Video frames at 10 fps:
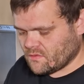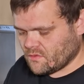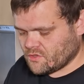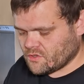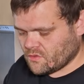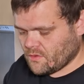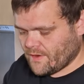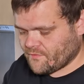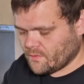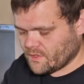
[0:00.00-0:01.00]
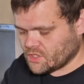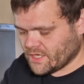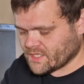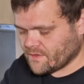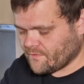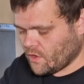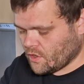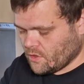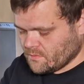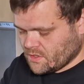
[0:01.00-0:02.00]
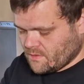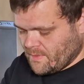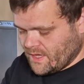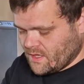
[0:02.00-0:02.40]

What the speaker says: so you have to adjust the volumes of the mic.